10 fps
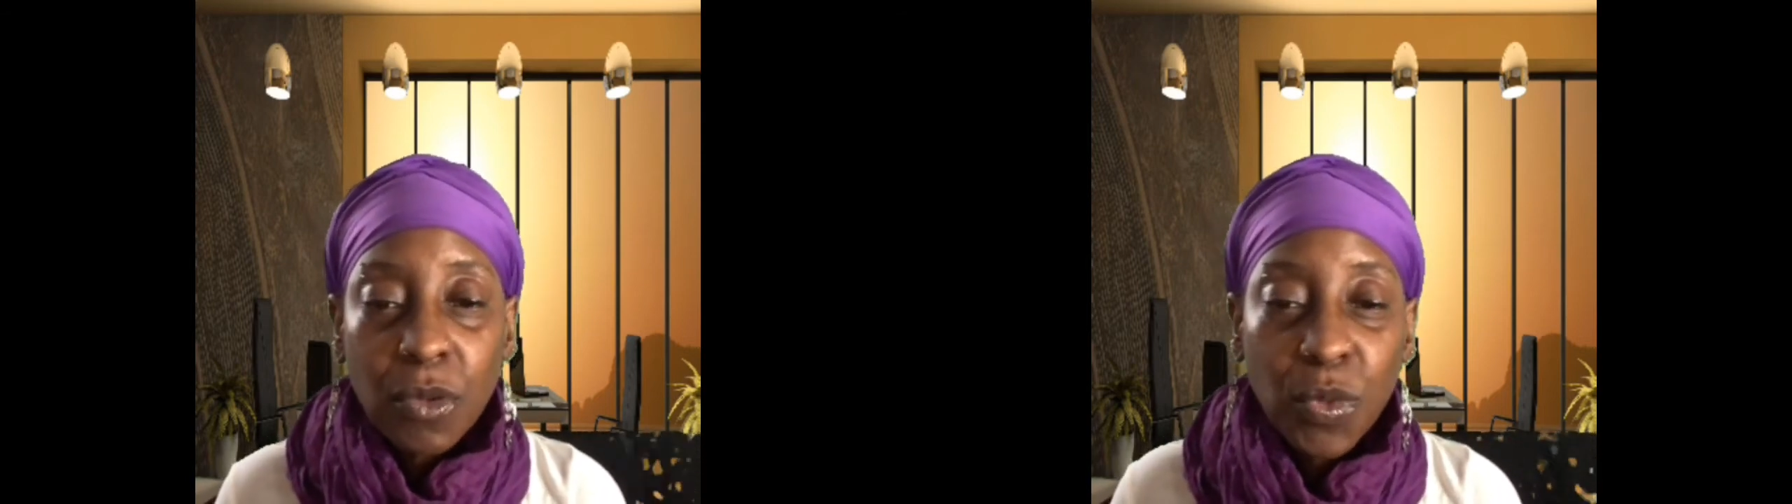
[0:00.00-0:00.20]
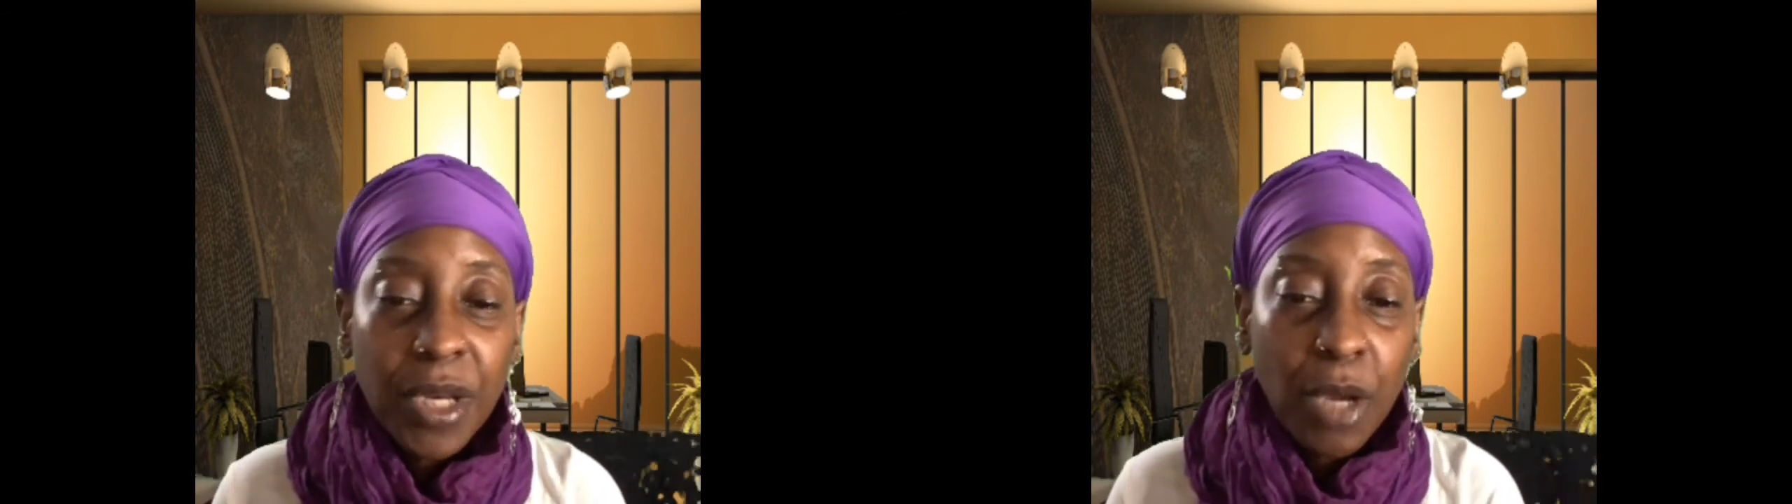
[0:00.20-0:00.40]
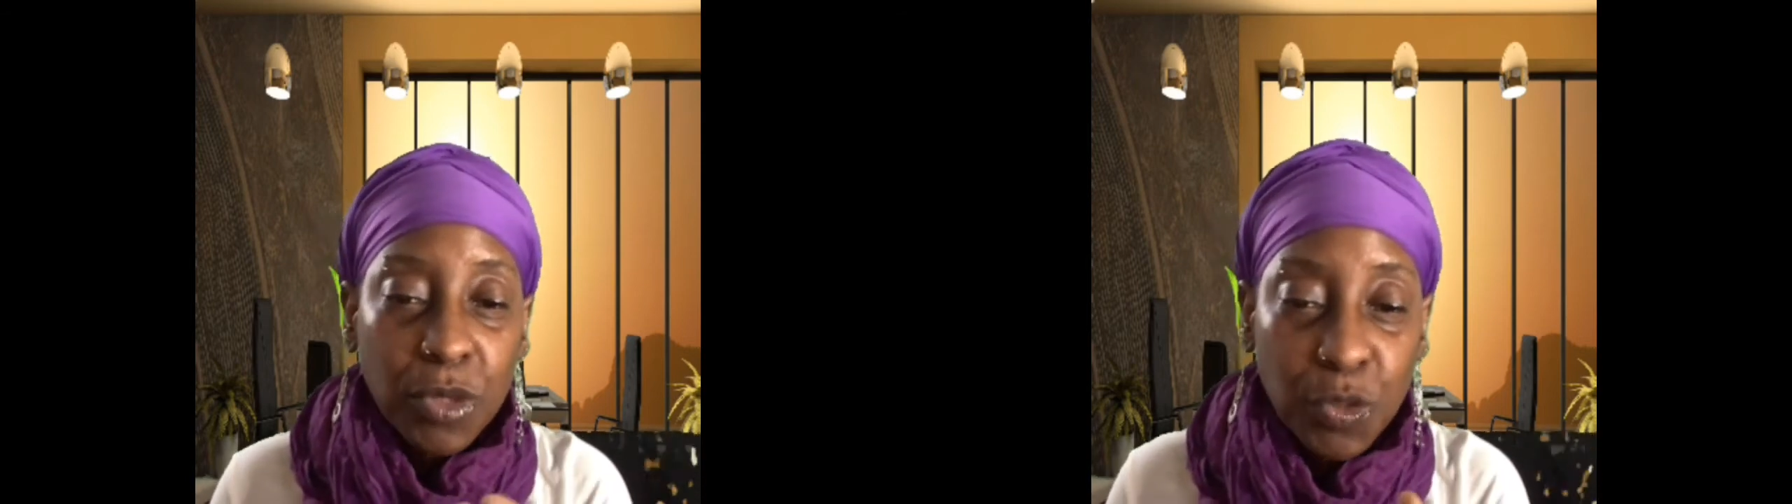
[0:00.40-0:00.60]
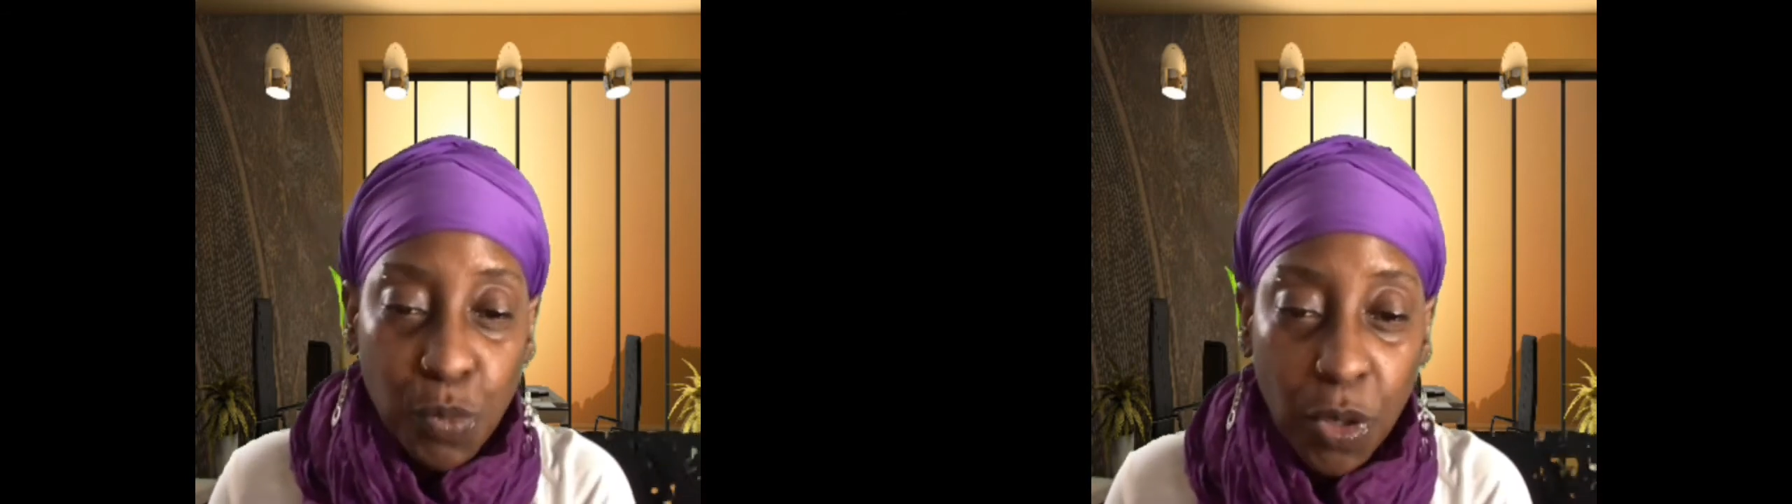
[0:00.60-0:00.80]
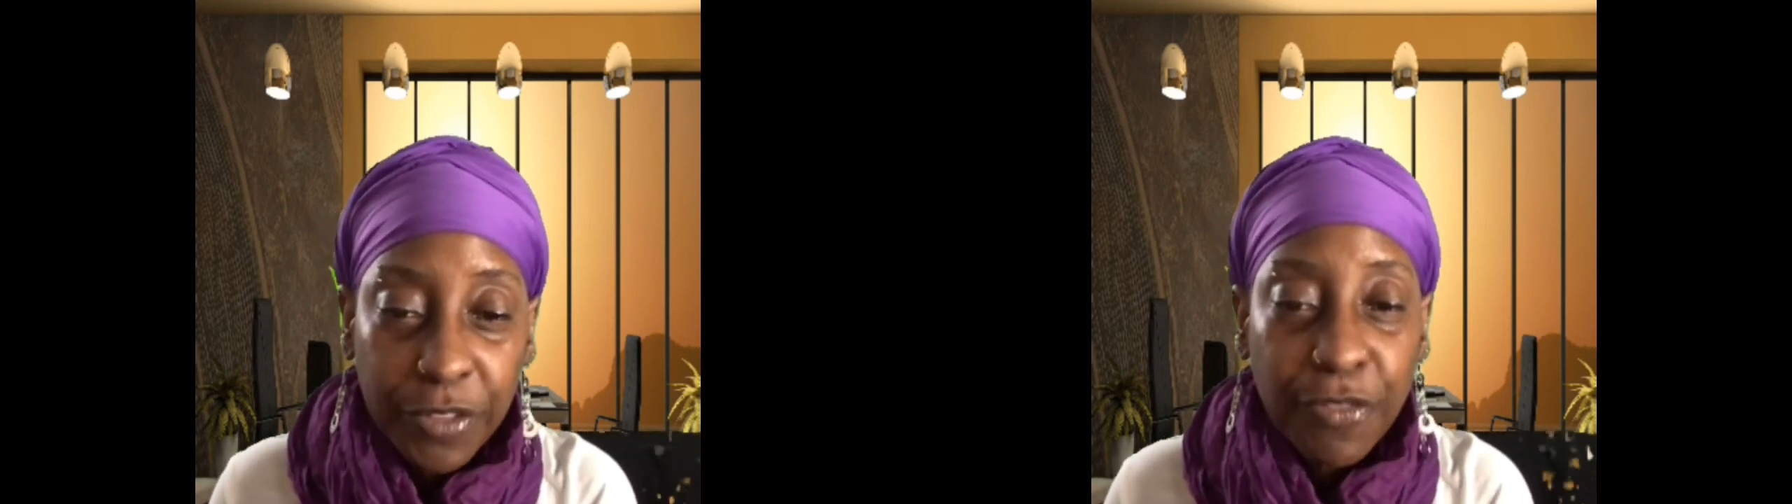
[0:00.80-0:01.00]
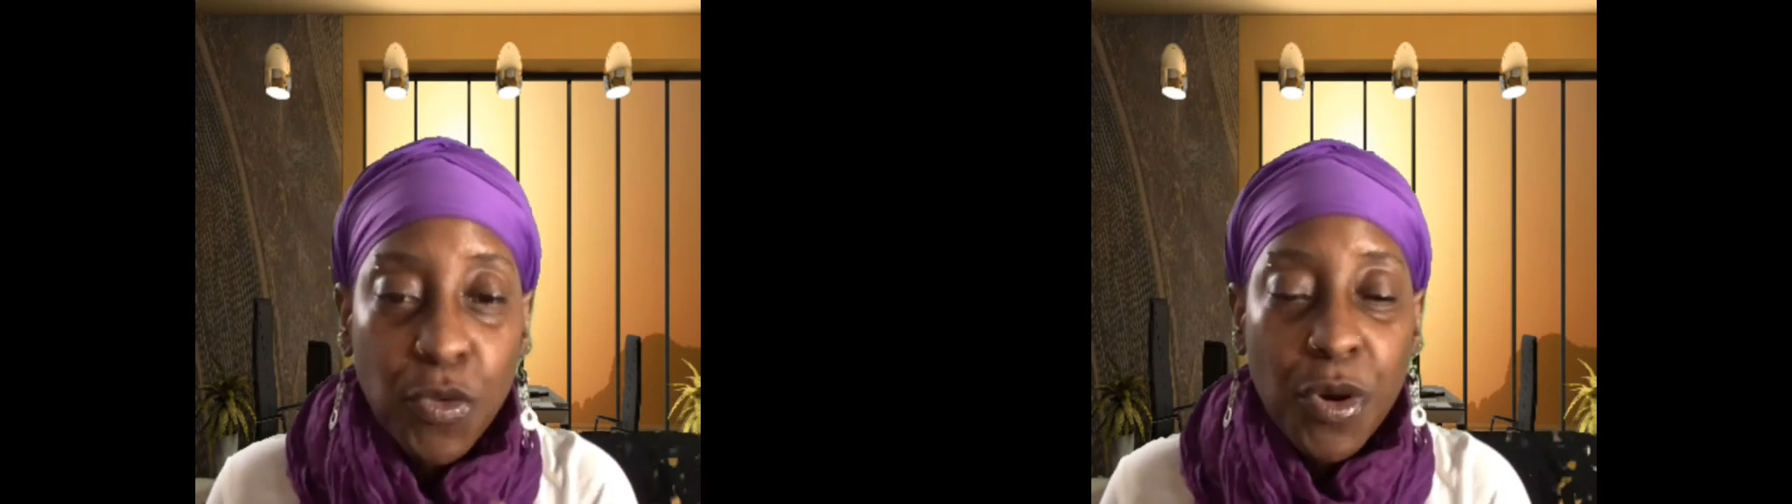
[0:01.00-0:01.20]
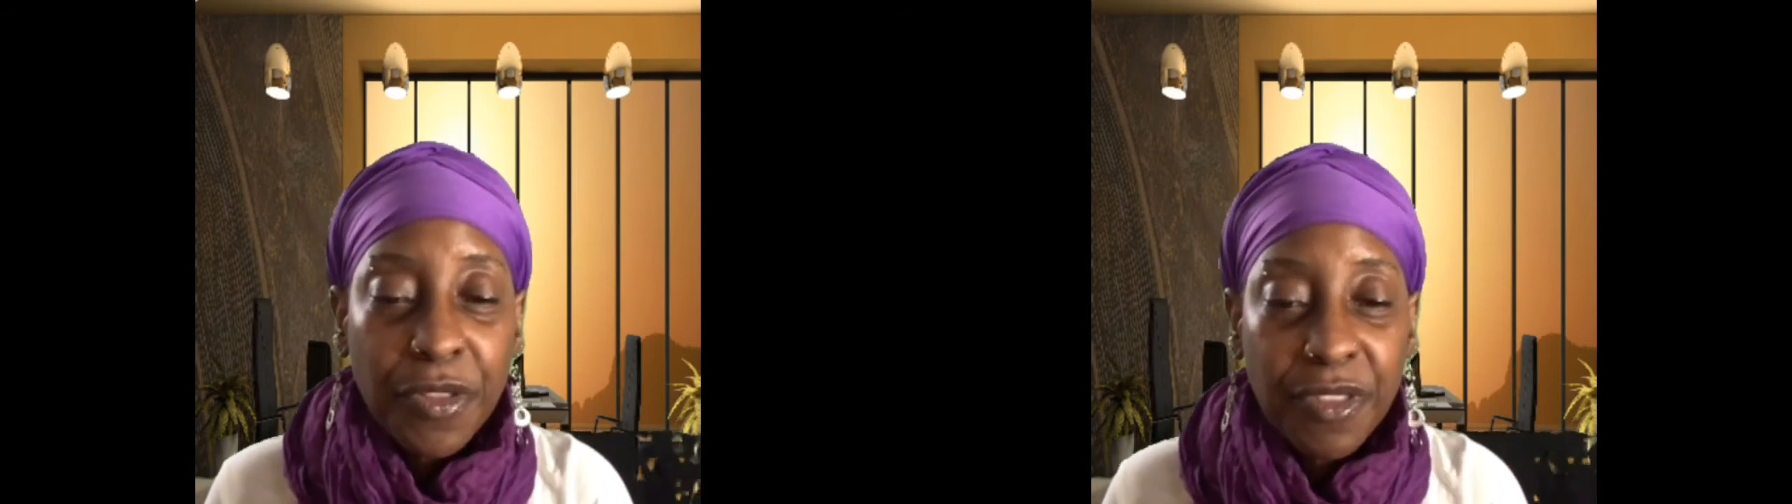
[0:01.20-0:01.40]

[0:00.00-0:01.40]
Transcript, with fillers: when I was brought forth